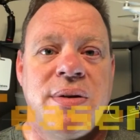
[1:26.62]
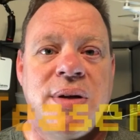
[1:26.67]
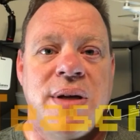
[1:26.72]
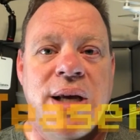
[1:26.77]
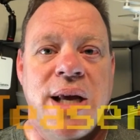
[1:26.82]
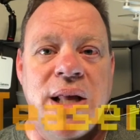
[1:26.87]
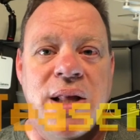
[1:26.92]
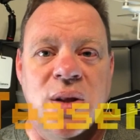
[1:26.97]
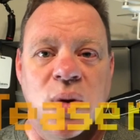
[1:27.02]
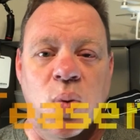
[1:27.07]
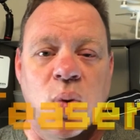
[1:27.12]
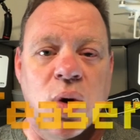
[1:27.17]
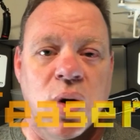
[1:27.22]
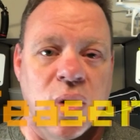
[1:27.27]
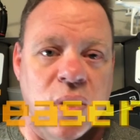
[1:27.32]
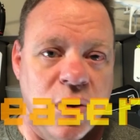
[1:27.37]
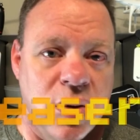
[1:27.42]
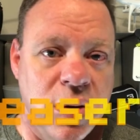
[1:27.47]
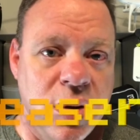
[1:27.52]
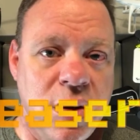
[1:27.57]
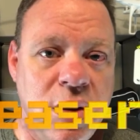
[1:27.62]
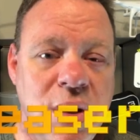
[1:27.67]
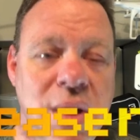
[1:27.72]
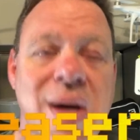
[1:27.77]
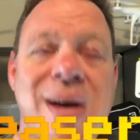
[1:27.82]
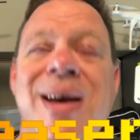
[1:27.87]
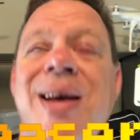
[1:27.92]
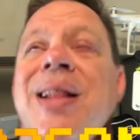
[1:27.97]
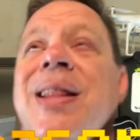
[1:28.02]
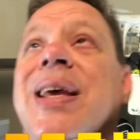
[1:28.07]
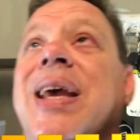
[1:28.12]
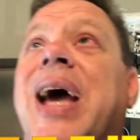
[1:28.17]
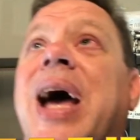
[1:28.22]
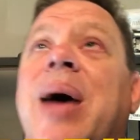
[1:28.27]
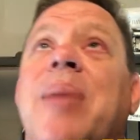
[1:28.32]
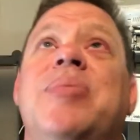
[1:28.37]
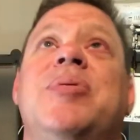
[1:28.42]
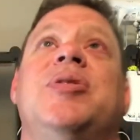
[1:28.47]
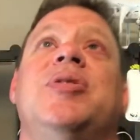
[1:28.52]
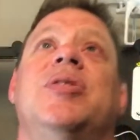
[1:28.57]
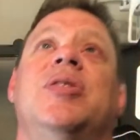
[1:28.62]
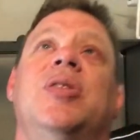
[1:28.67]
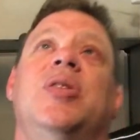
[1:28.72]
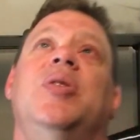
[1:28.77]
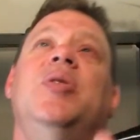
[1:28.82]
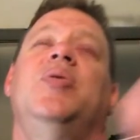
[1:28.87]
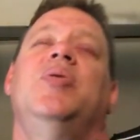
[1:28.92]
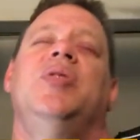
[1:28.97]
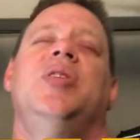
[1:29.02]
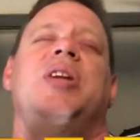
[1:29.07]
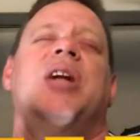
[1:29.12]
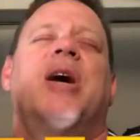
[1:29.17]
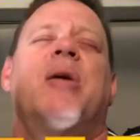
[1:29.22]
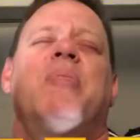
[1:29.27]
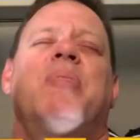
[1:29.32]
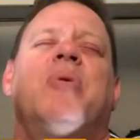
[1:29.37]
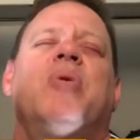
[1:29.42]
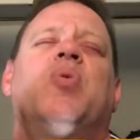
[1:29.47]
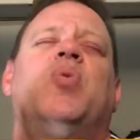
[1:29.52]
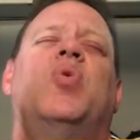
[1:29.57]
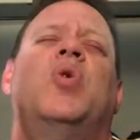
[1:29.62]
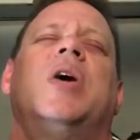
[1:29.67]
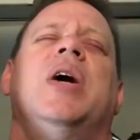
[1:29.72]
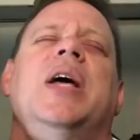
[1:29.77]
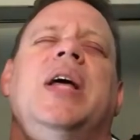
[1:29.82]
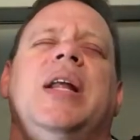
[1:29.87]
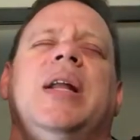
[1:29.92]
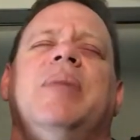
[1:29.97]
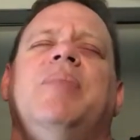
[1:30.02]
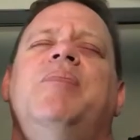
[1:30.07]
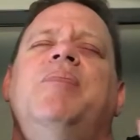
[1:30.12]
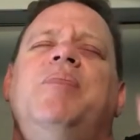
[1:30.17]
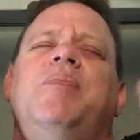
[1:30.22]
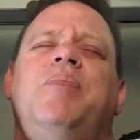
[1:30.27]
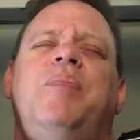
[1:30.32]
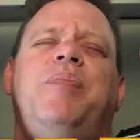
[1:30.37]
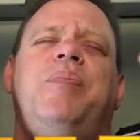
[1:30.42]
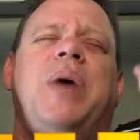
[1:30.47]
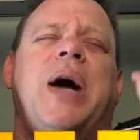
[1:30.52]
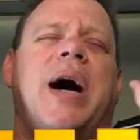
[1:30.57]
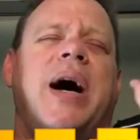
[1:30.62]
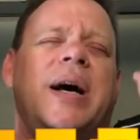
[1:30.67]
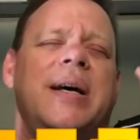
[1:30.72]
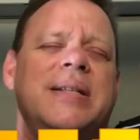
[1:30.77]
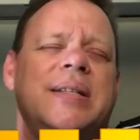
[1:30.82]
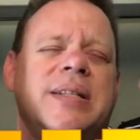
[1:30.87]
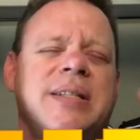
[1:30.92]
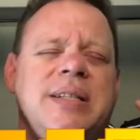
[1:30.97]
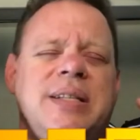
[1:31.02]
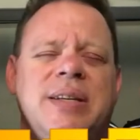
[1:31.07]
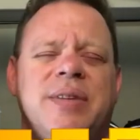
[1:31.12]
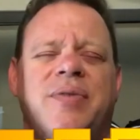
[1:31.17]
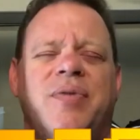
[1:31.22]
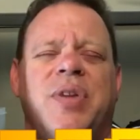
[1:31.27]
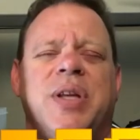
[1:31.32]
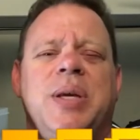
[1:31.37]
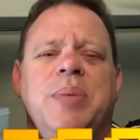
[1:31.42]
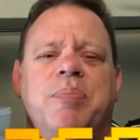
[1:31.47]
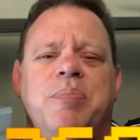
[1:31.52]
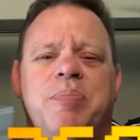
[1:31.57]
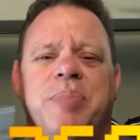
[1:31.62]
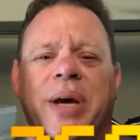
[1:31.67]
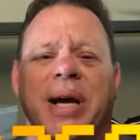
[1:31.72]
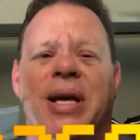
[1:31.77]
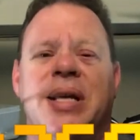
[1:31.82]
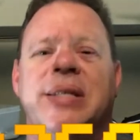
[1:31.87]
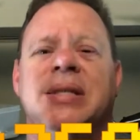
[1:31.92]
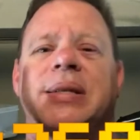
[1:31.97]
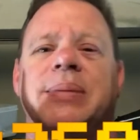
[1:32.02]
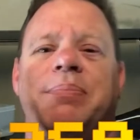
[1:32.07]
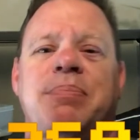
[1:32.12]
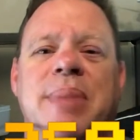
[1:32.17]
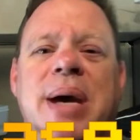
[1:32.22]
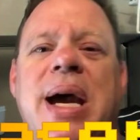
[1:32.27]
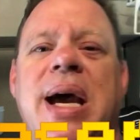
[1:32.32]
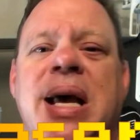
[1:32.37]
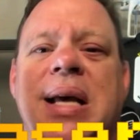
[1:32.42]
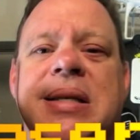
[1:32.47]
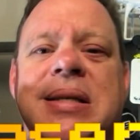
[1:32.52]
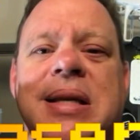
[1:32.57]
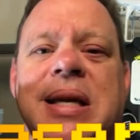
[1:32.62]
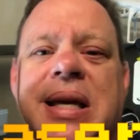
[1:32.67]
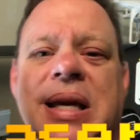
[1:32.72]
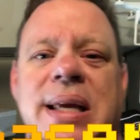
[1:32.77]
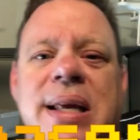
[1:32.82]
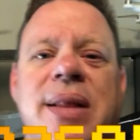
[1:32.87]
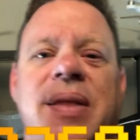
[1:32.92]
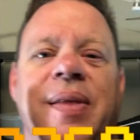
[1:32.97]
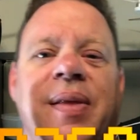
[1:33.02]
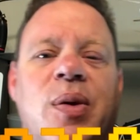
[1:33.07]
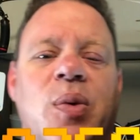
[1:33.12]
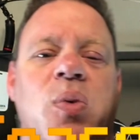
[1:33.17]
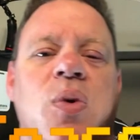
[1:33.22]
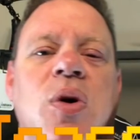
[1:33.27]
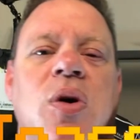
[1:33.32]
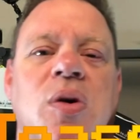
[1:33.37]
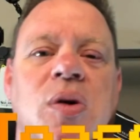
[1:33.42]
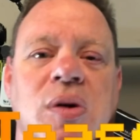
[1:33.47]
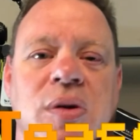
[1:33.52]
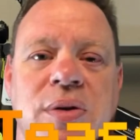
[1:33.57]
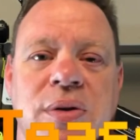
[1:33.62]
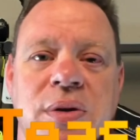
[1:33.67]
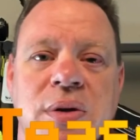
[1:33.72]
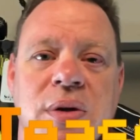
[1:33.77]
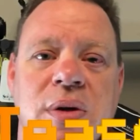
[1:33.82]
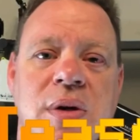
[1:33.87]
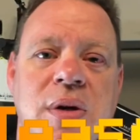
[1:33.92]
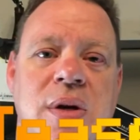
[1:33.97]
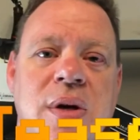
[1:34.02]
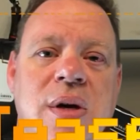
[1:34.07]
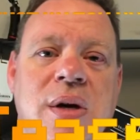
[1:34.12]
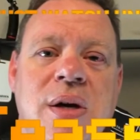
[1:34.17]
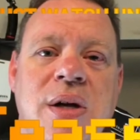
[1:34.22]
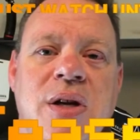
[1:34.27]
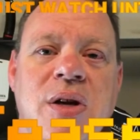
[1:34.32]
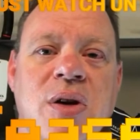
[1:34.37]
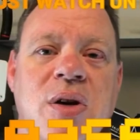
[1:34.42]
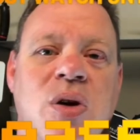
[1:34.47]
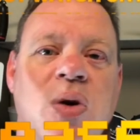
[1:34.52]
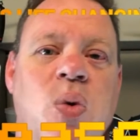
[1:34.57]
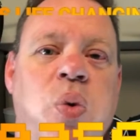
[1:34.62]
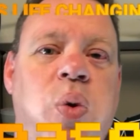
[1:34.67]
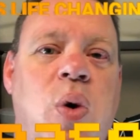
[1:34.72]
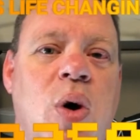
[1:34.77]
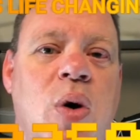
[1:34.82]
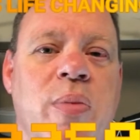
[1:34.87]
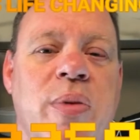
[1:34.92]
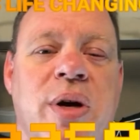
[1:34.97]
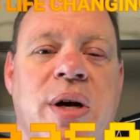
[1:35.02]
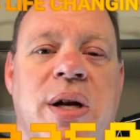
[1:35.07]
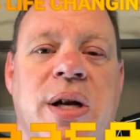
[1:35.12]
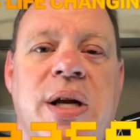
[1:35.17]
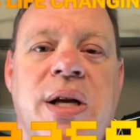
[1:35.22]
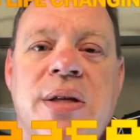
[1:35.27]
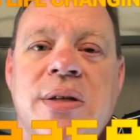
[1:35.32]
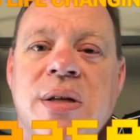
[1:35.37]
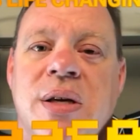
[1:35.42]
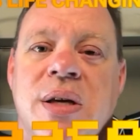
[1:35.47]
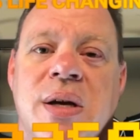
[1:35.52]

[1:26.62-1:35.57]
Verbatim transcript: in the world the absolute number one, positively best mask in the world. You can quote me on this.